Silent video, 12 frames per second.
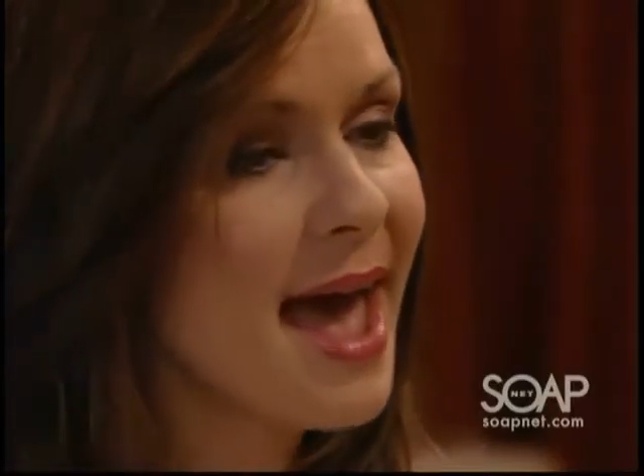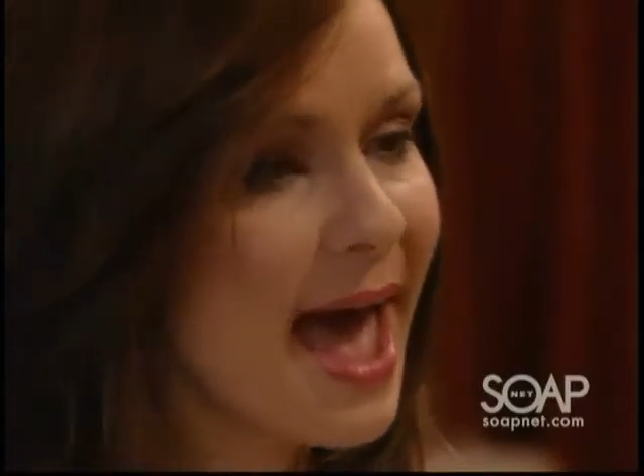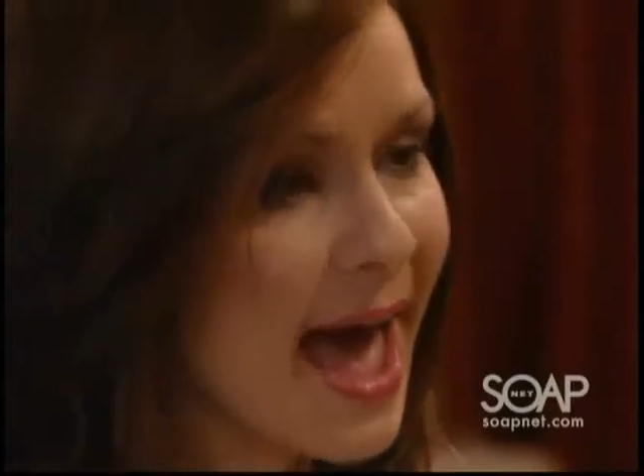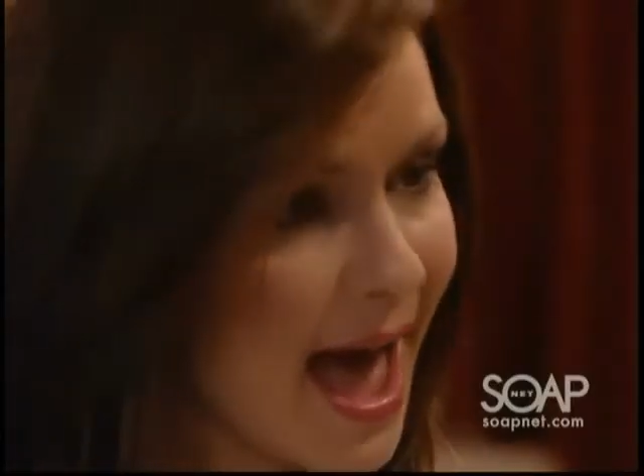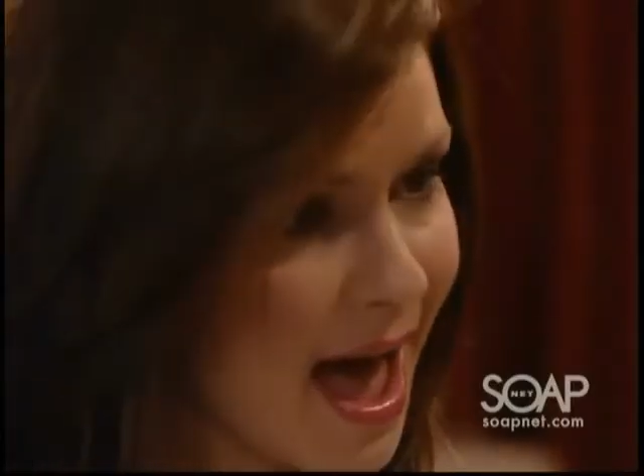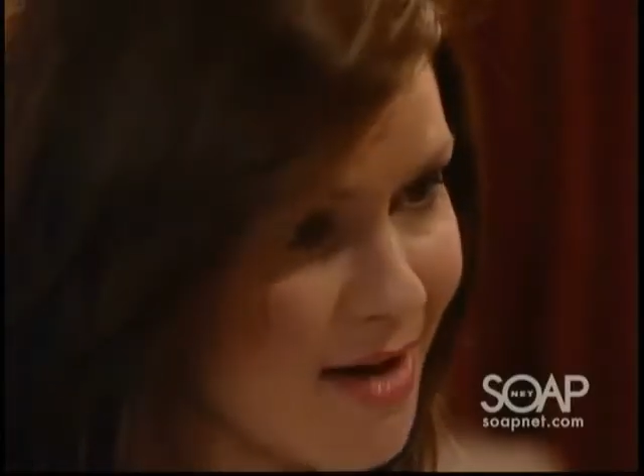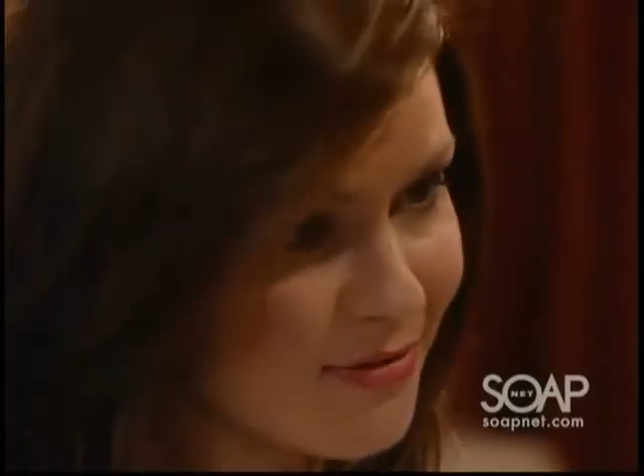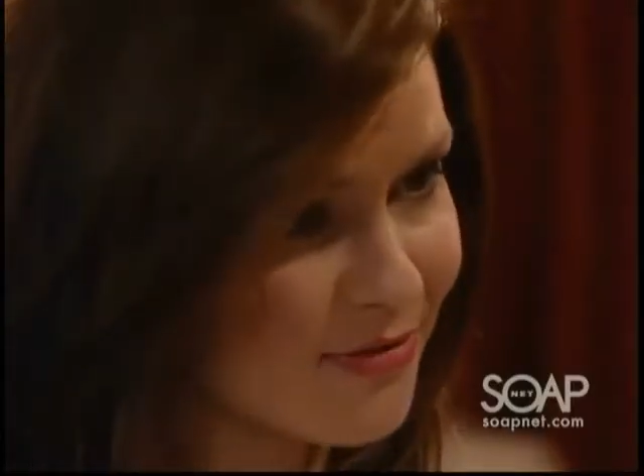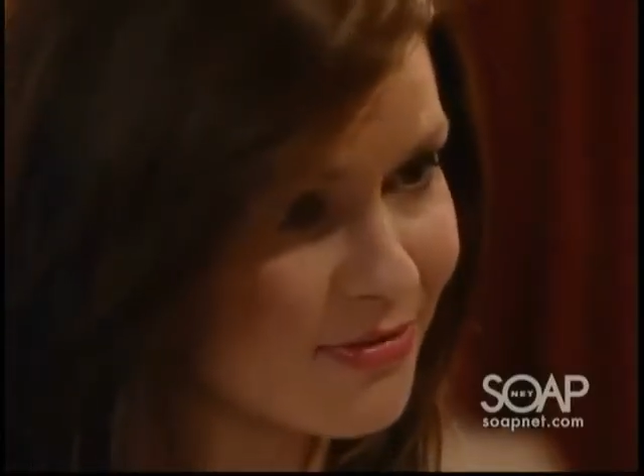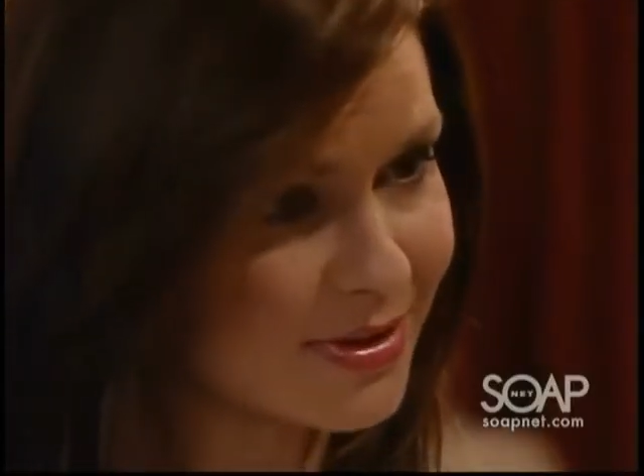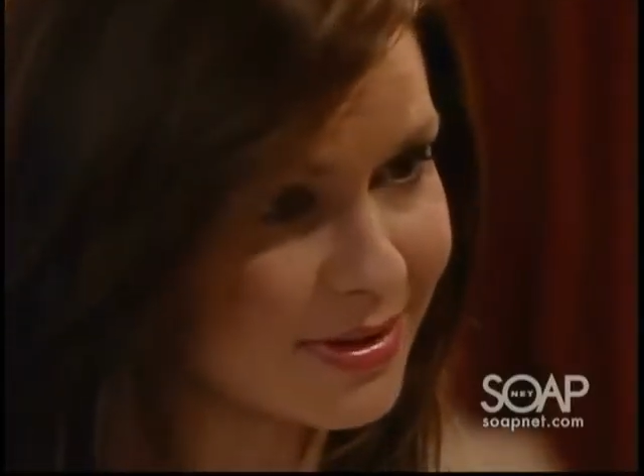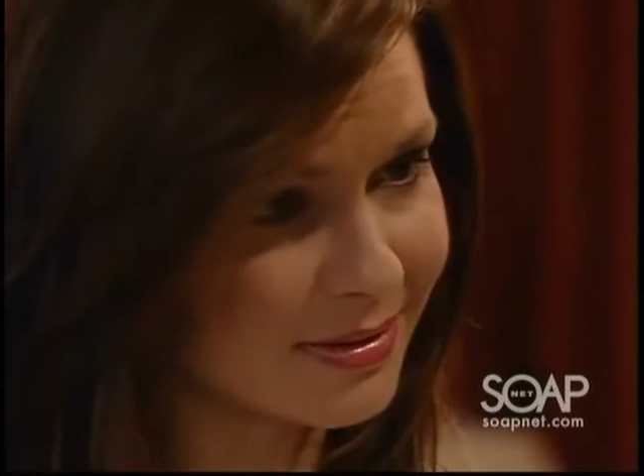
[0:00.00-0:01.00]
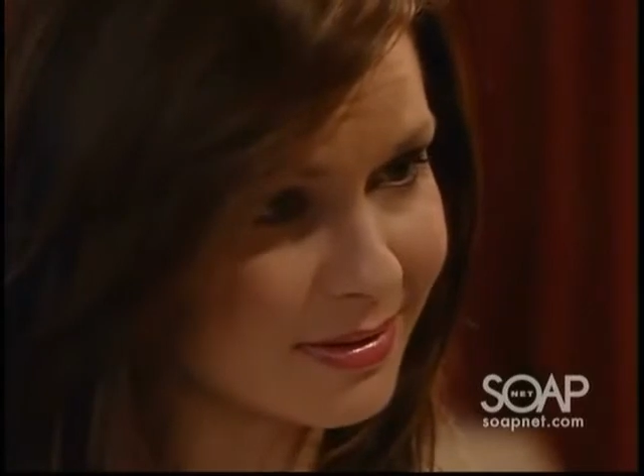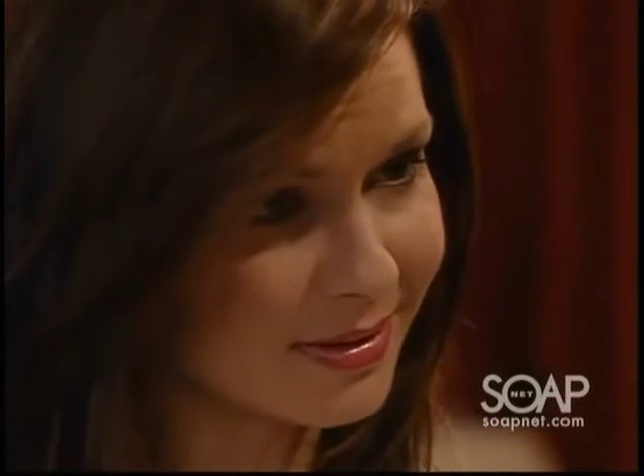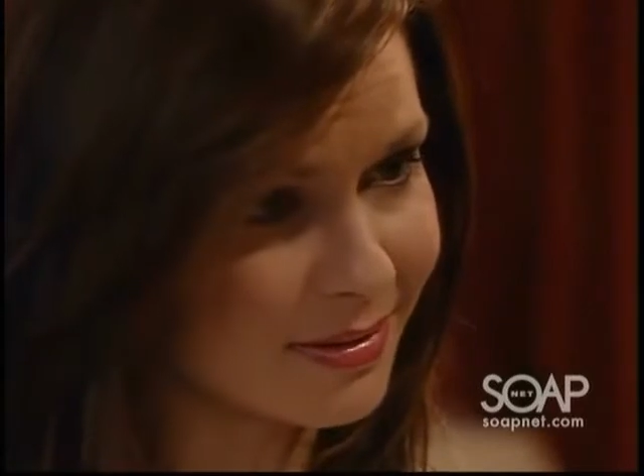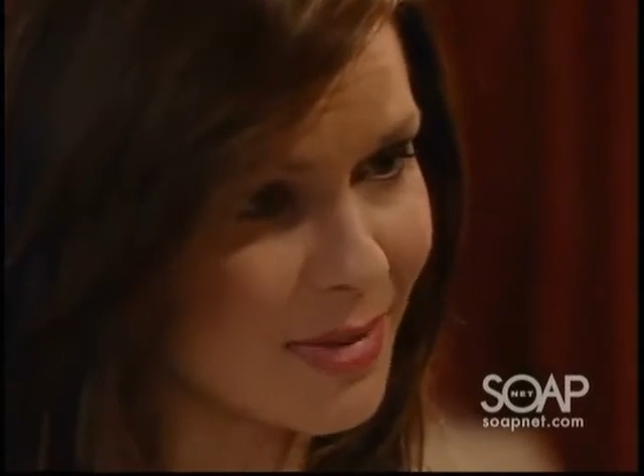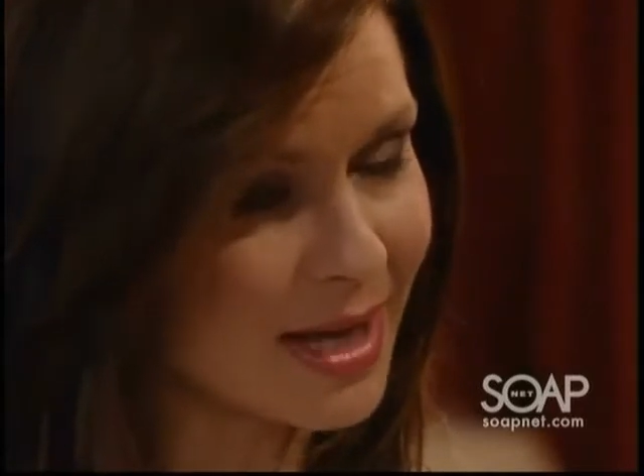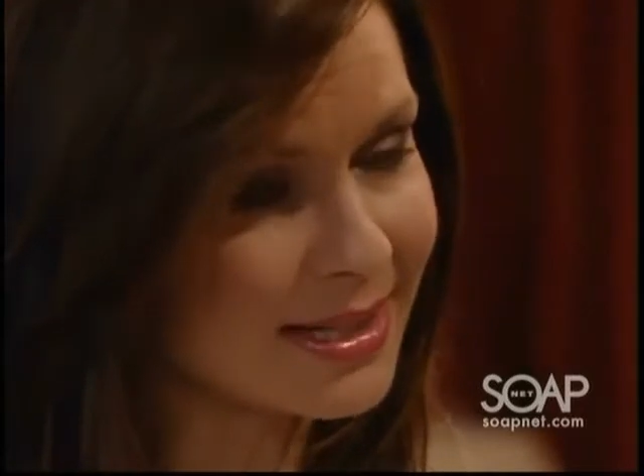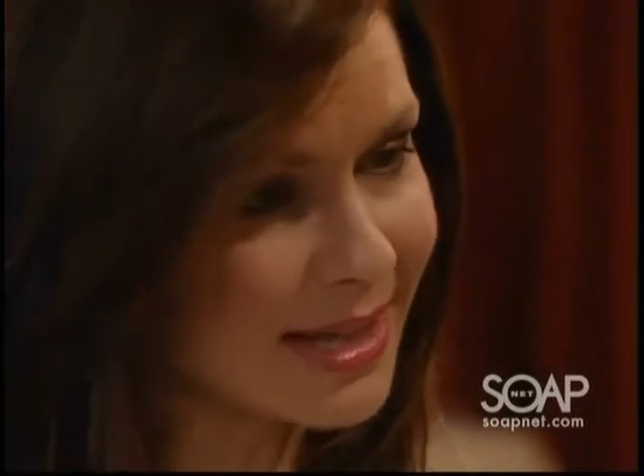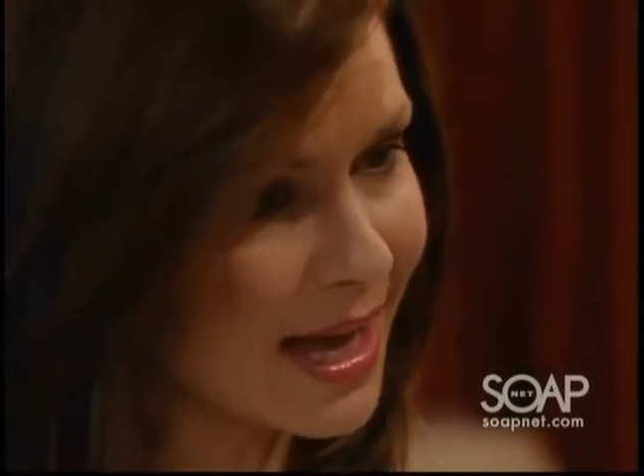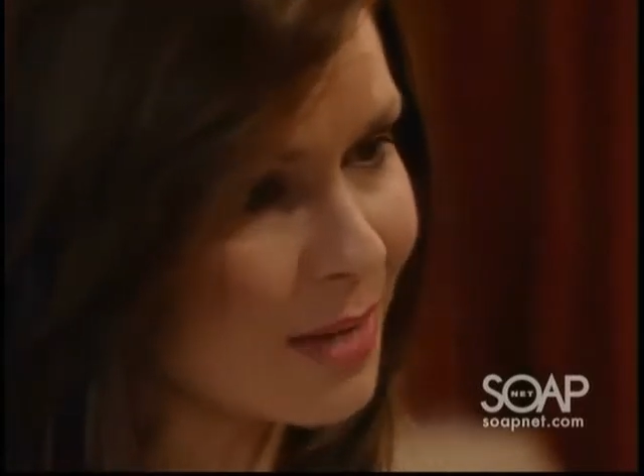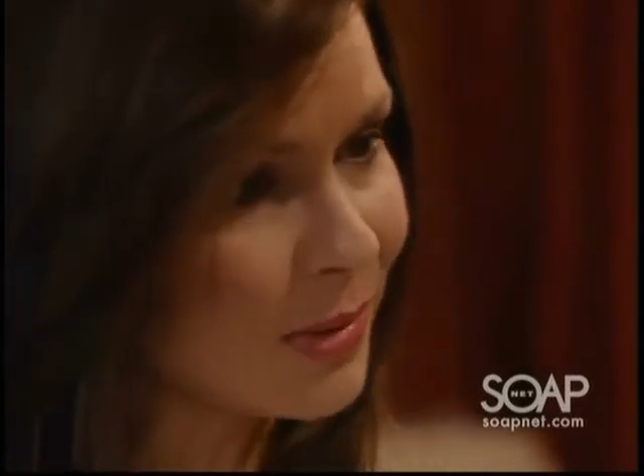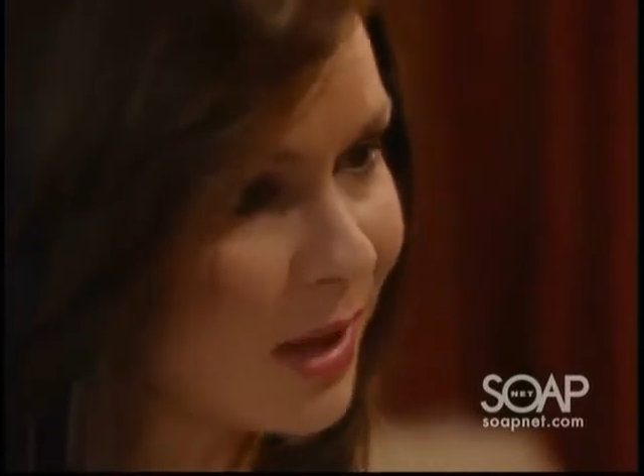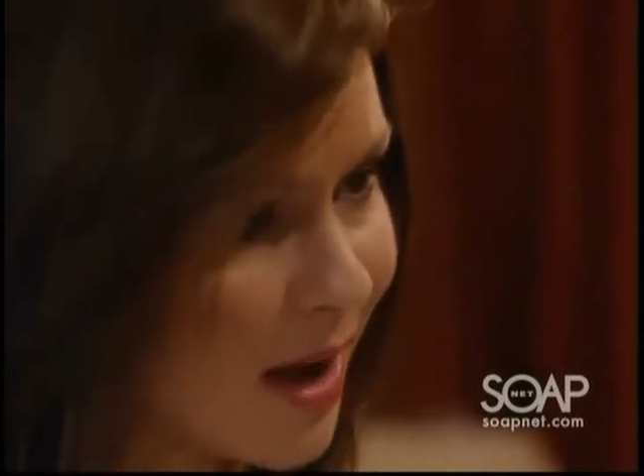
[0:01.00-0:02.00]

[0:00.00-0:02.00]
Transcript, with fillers: half my damn